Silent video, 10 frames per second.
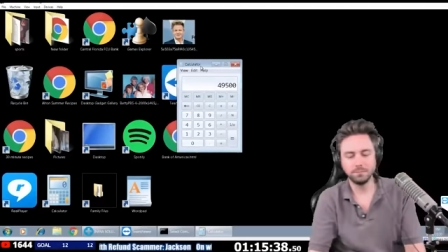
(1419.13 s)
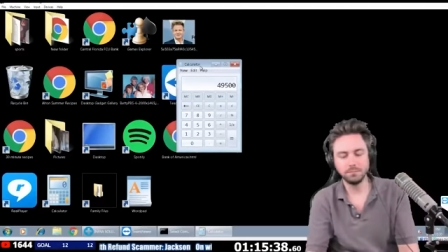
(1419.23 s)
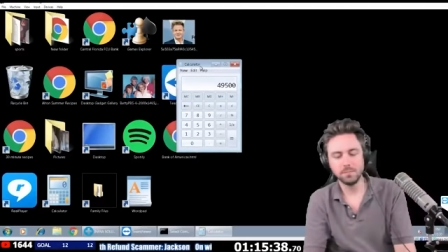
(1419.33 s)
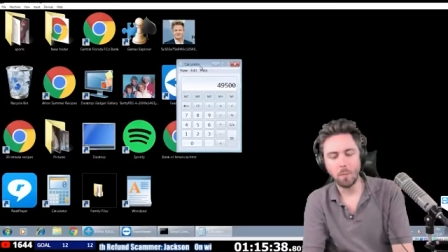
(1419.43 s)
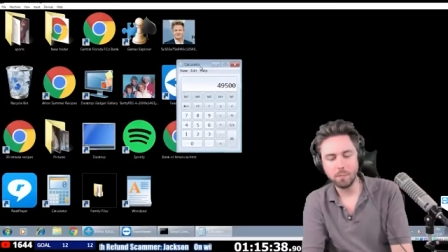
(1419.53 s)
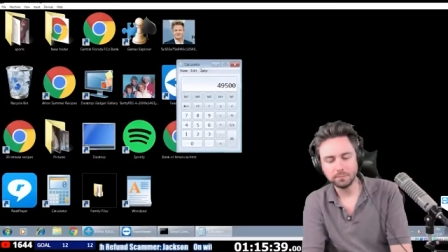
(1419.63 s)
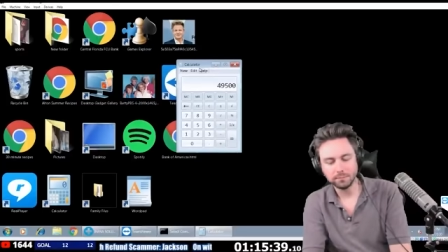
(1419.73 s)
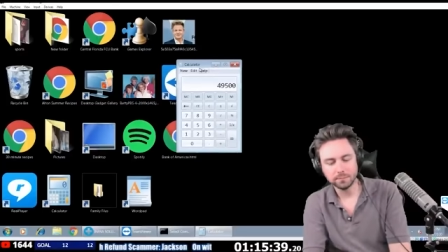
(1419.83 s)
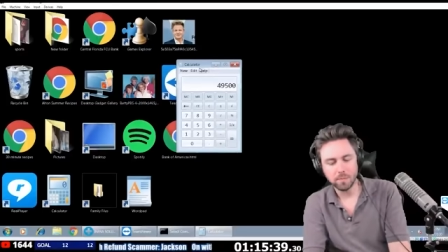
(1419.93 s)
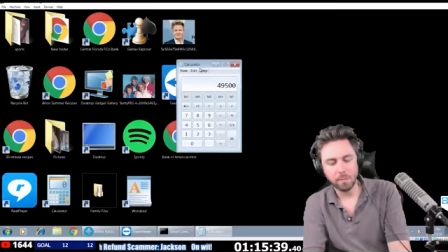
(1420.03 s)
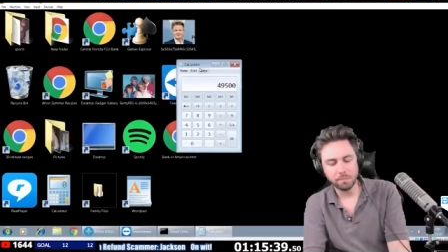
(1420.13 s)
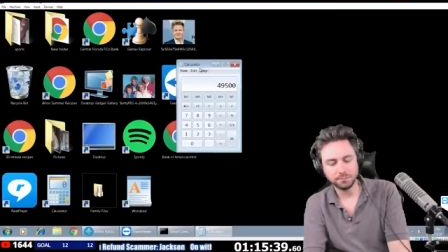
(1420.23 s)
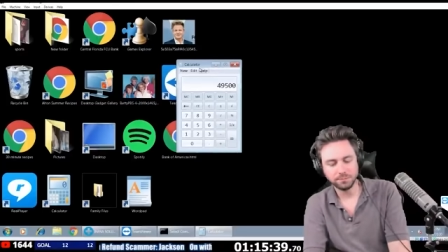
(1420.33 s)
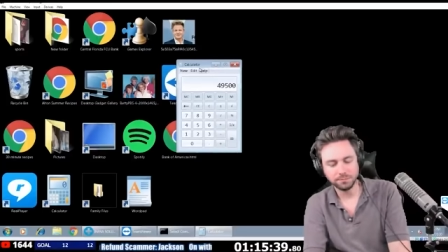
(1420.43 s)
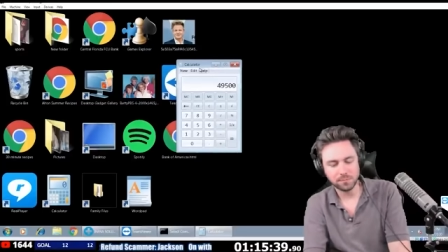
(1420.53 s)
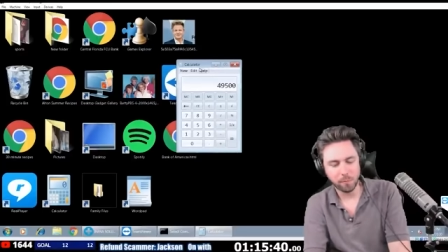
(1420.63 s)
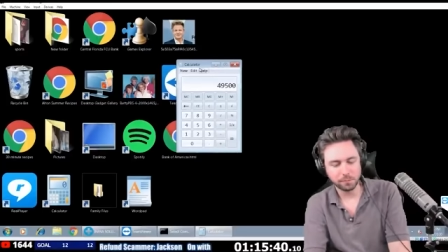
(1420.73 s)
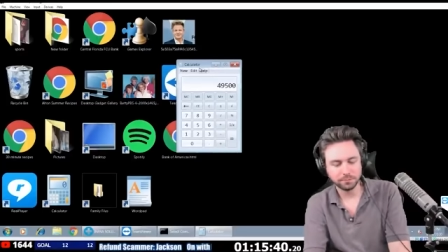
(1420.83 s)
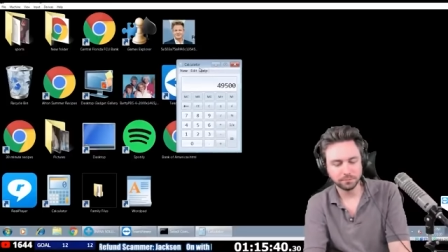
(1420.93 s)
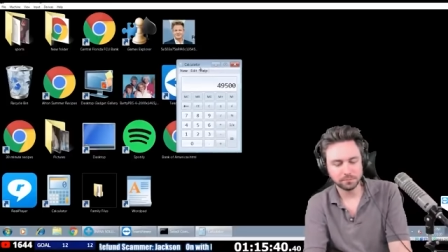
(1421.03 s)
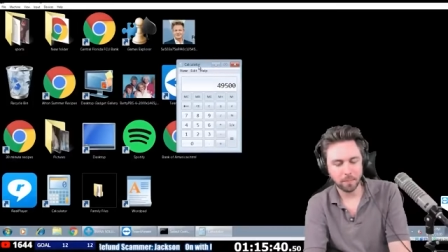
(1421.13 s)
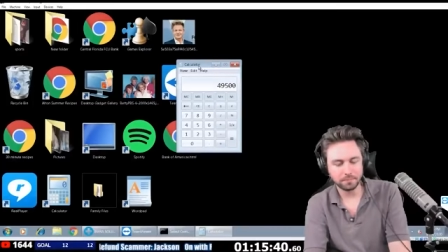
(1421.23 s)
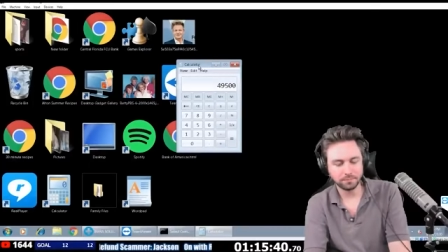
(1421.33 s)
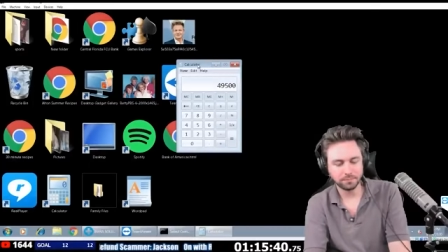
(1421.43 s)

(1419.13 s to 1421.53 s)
Watch what happens when he asks for gift cards.